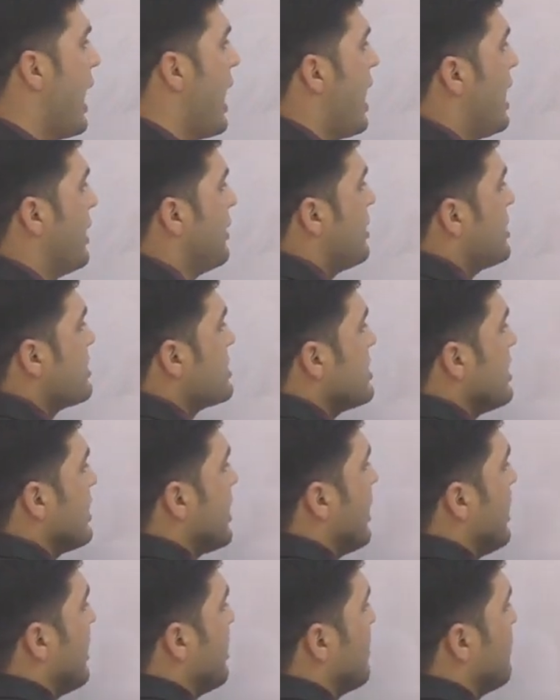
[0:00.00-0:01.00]
and the
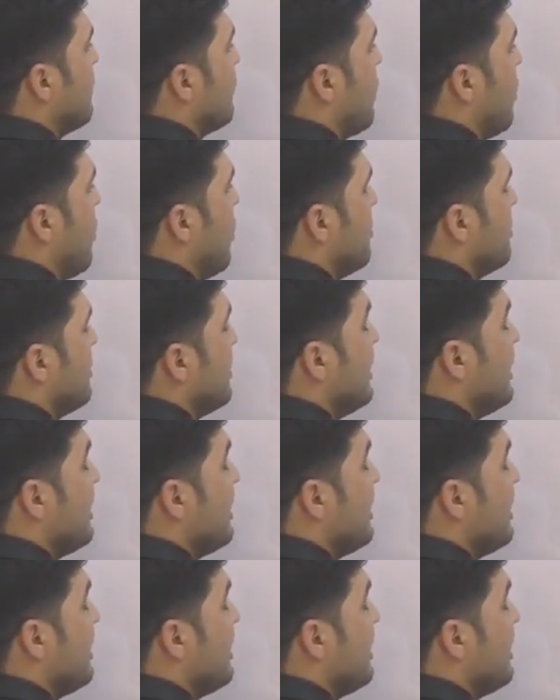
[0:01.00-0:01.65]
second form,